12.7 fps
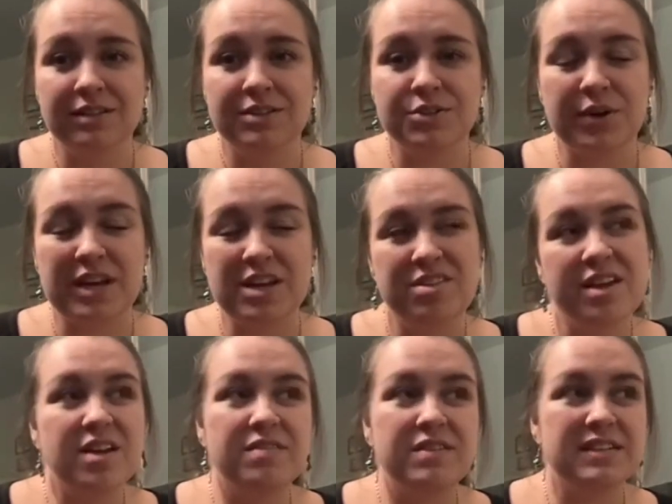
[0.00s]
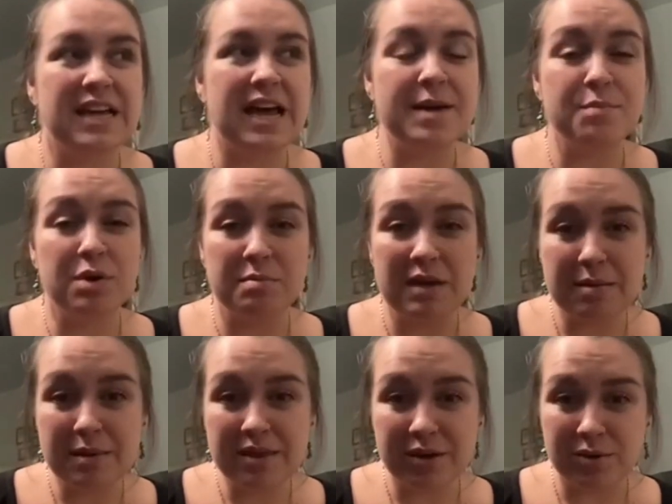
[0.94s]
So can you think of a time when
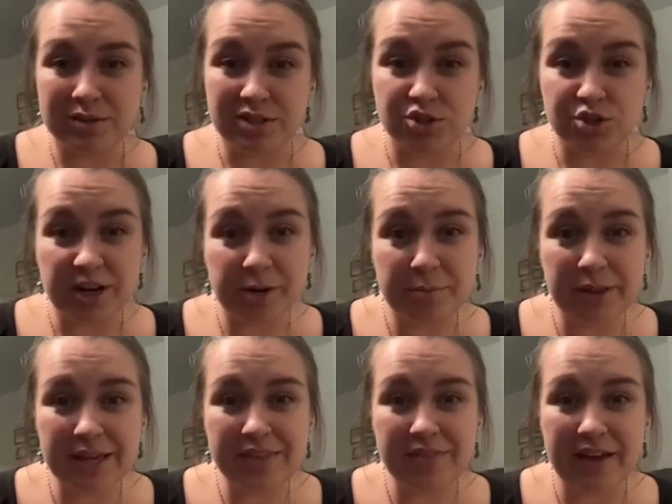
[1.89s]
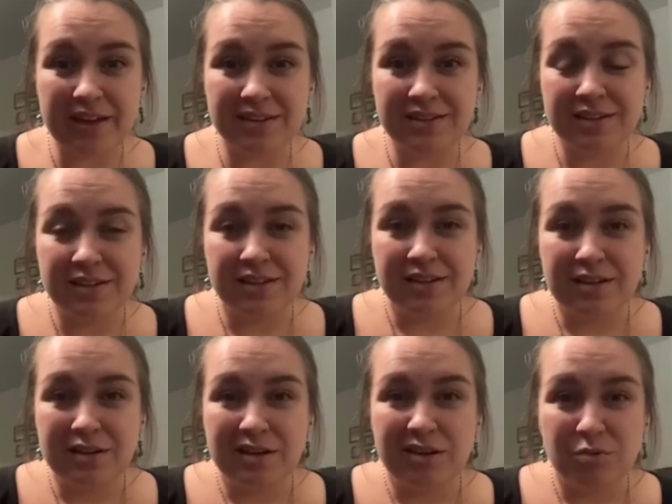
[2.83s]
maybe there was a trick played that
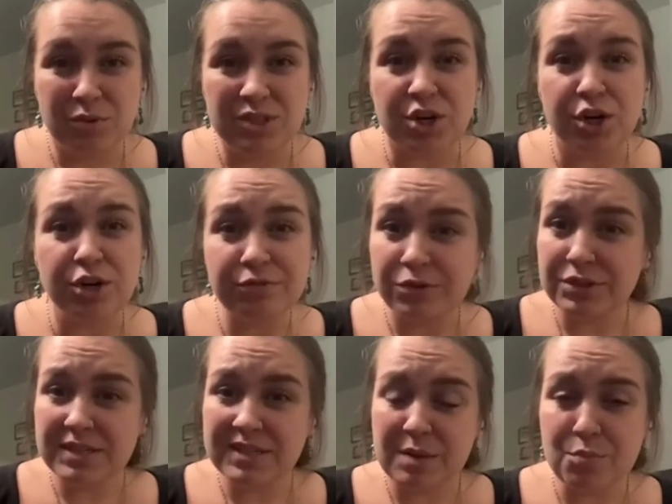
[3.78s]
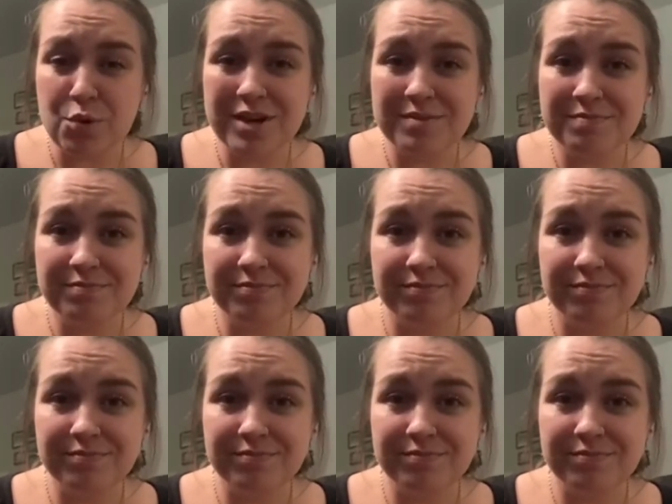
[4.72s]
was hurtful to someone?